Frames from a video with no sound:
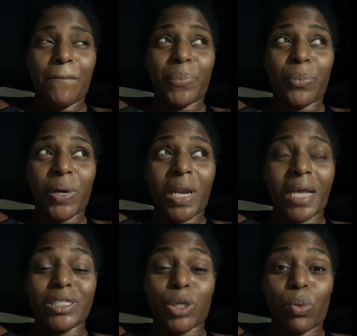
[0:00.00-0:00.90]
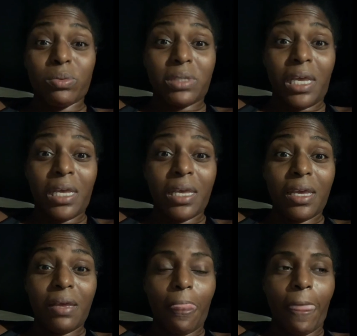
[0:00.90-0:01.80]
but when I don't take
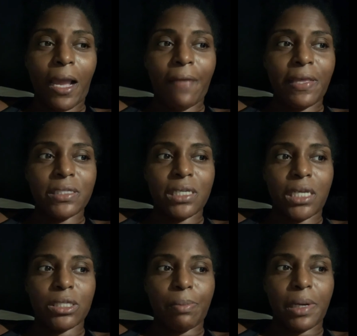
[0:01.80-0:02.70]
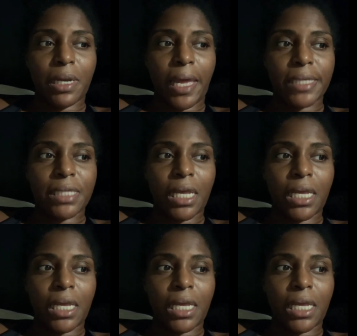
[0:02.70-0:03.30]
it, like I think today's going to be the last day,